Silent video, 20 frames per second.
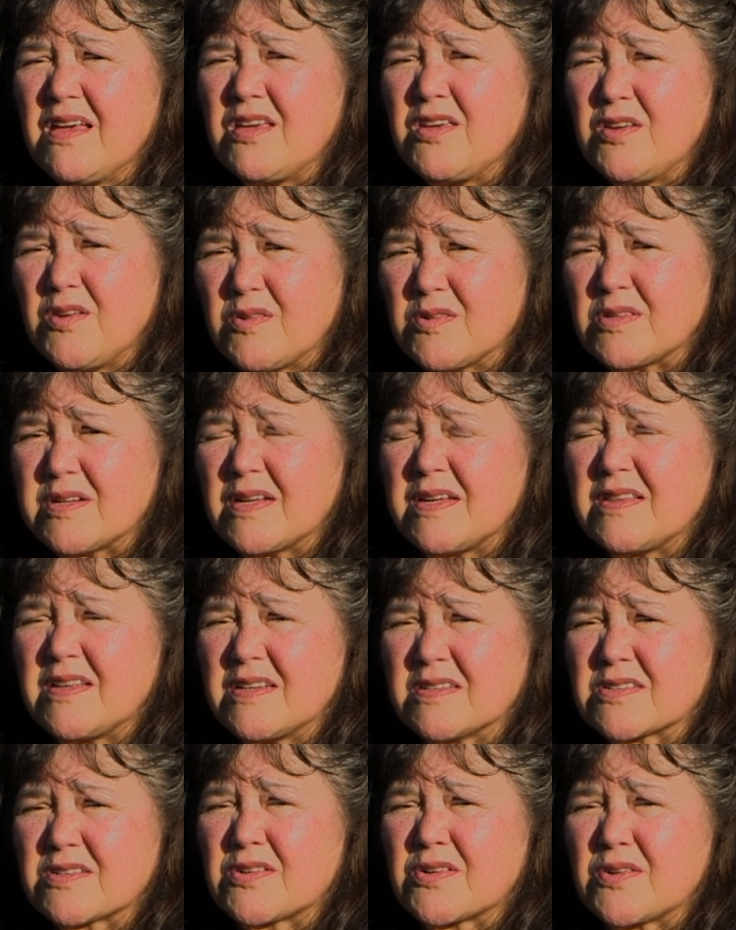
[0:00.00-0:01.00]
Usually
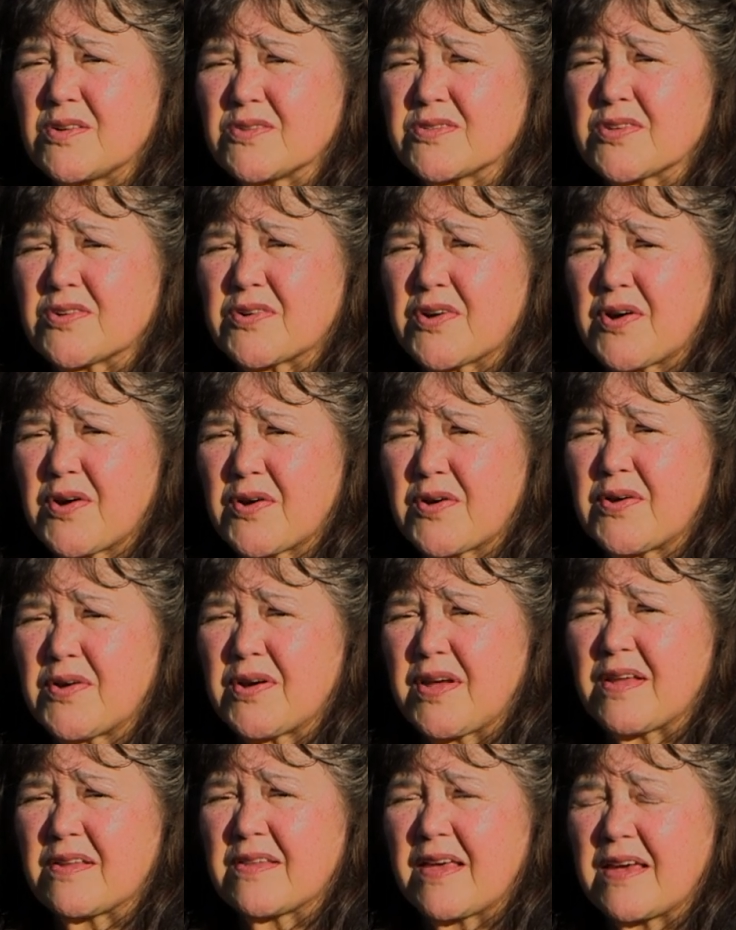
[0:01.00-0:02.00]
these girls are
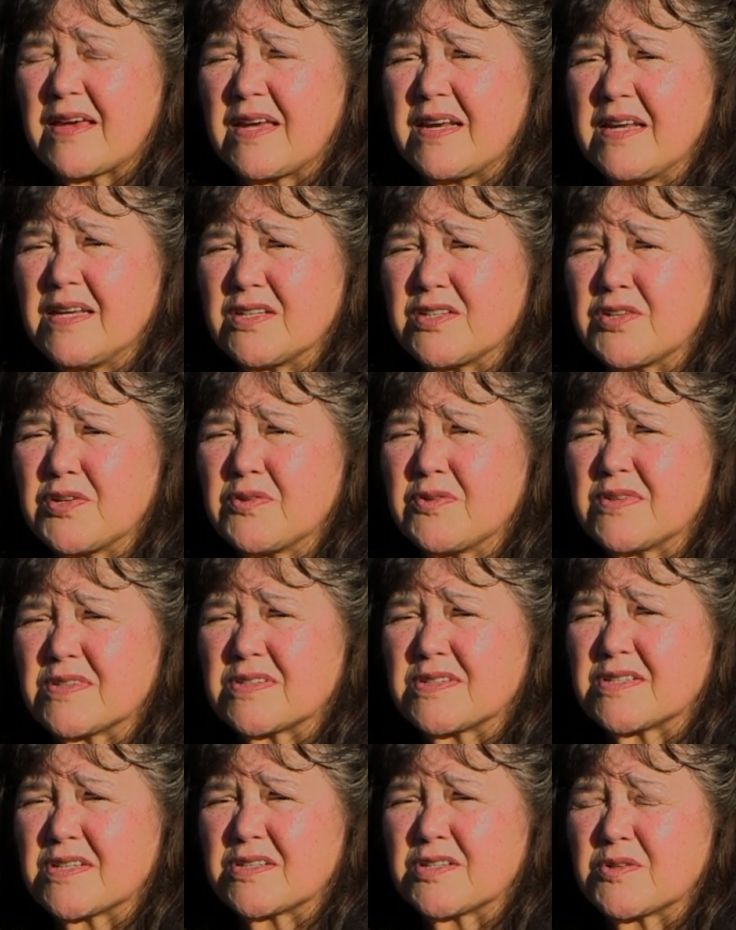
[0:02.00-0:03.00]
hurting. They get into
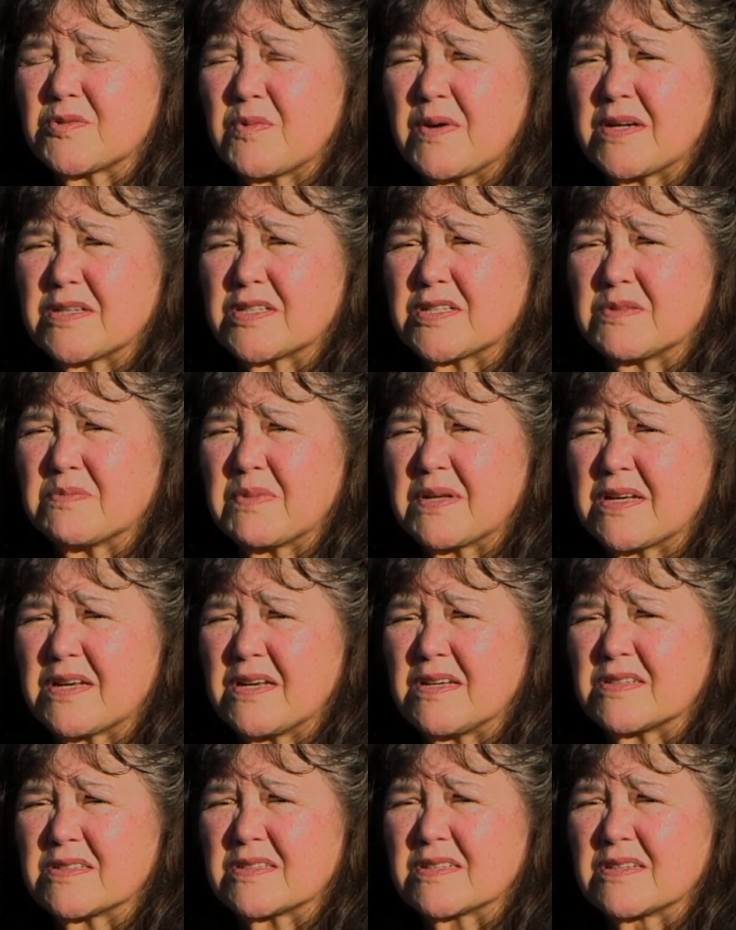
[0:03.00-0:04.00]
this situation
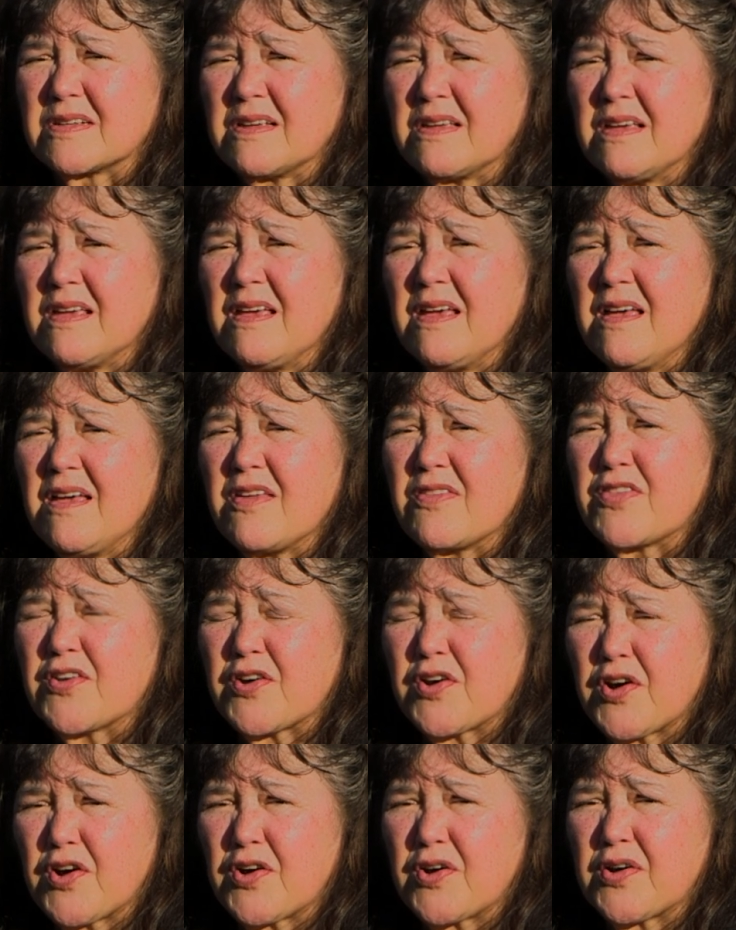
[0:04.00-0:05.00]
because
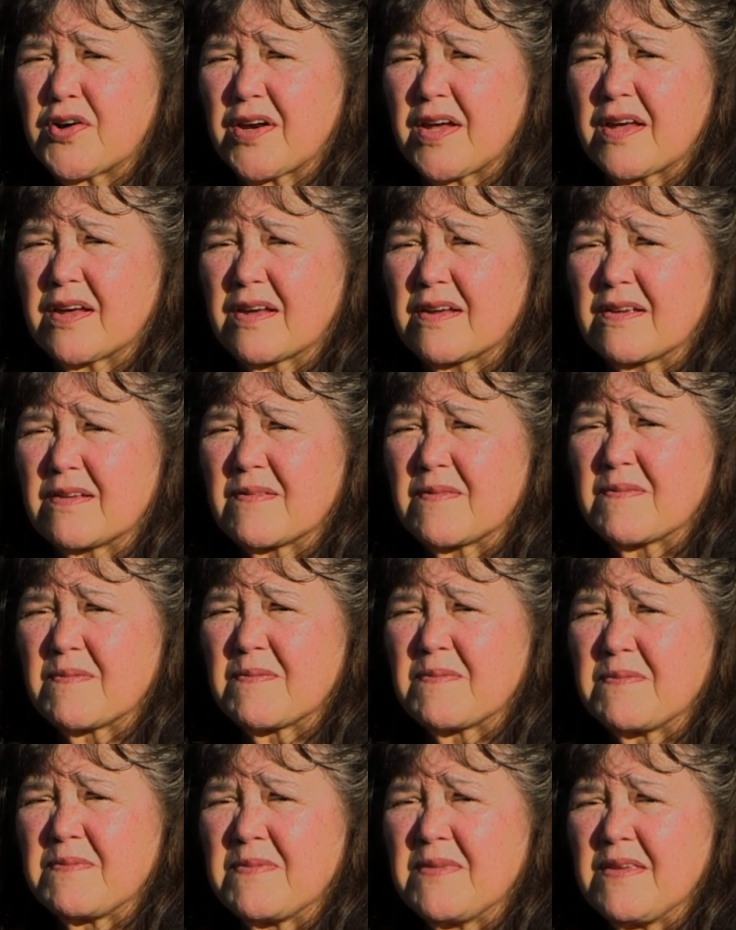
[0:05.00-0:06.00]
they're hurting.
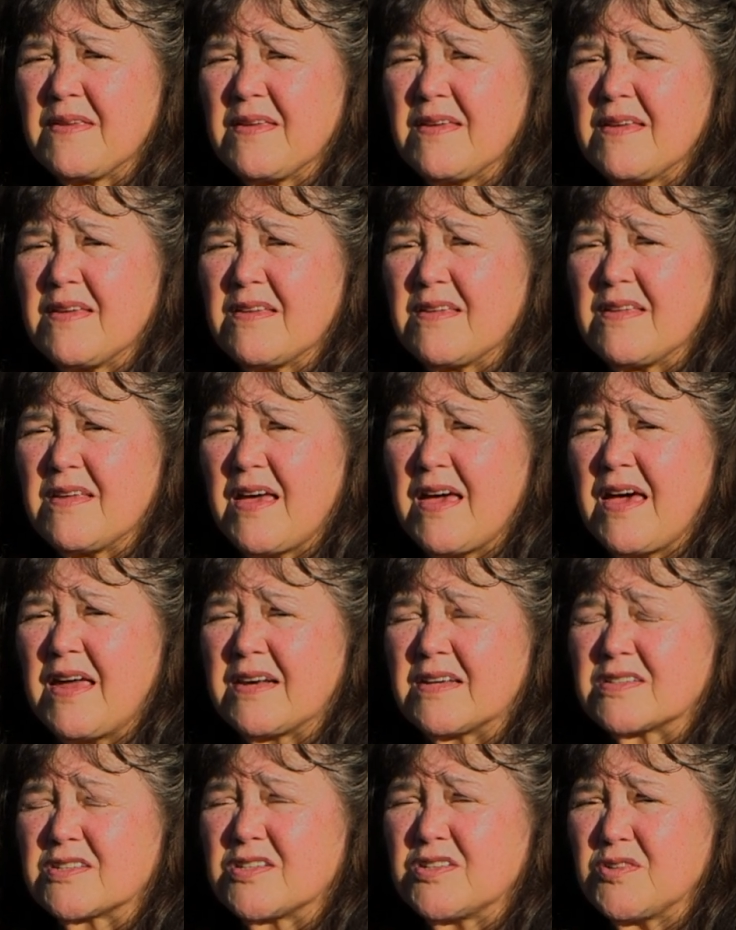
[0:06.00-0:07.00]

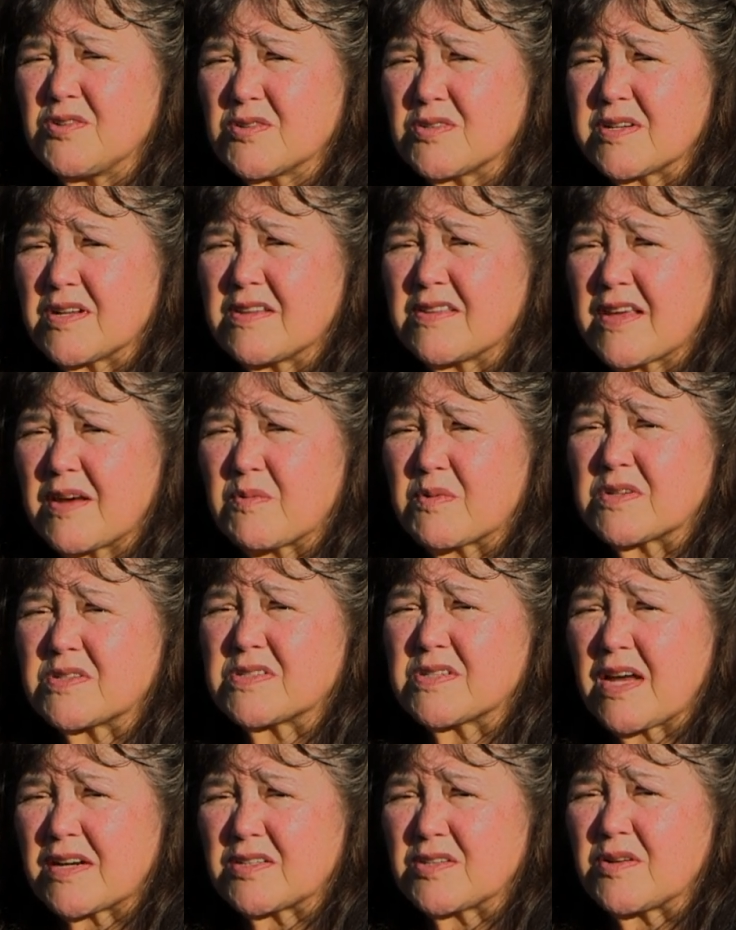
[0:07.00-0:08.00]
And it's usually they were
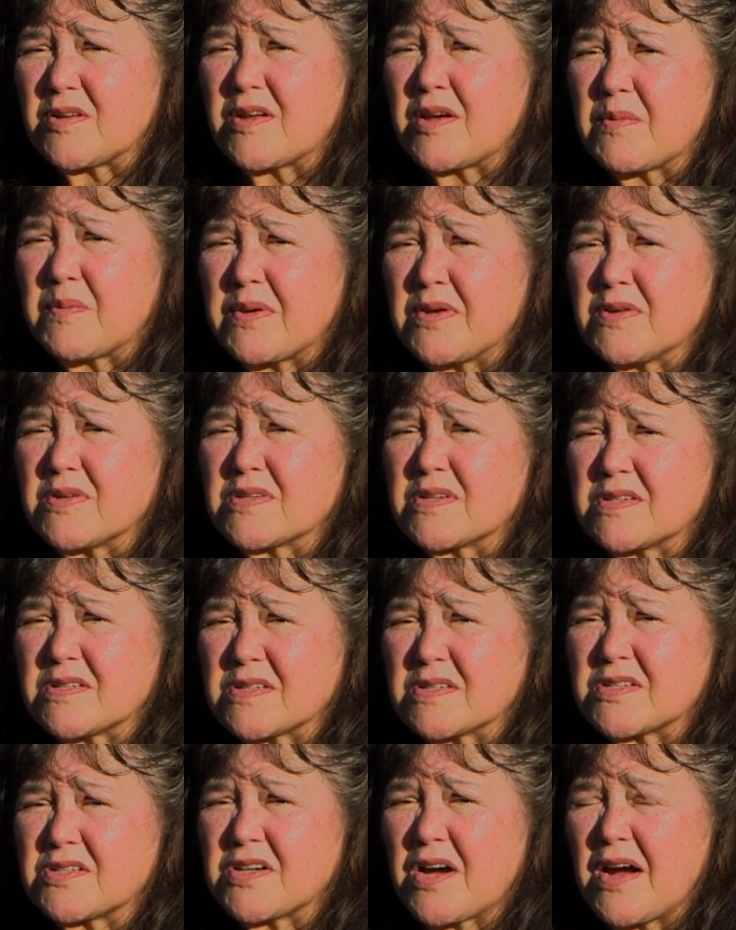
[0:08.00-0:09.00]
sexually abused
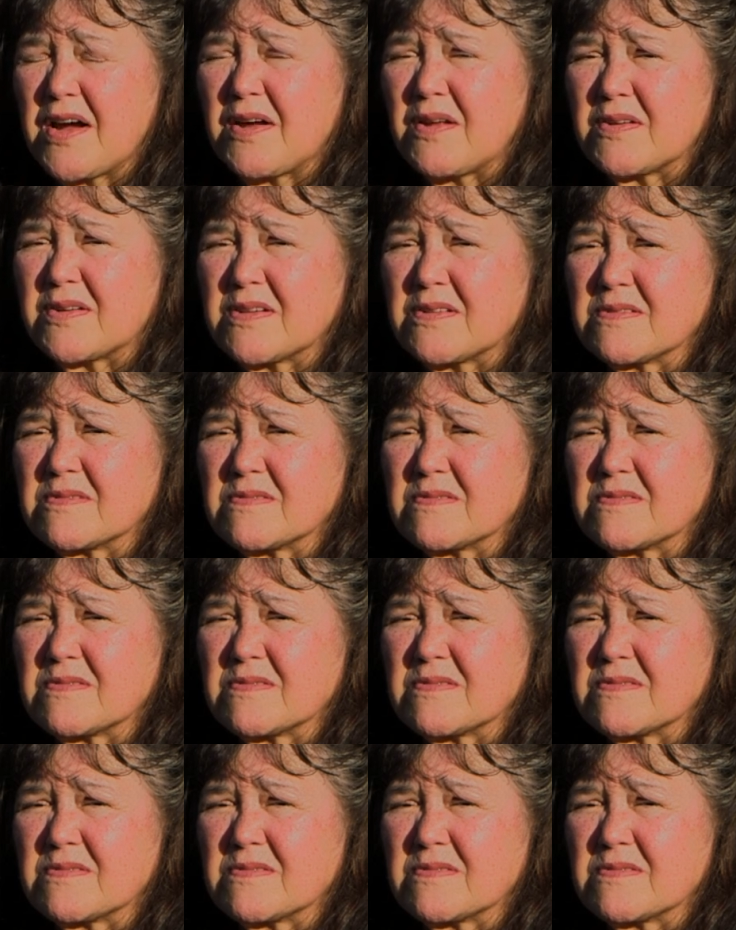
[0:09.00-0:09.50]
as a child.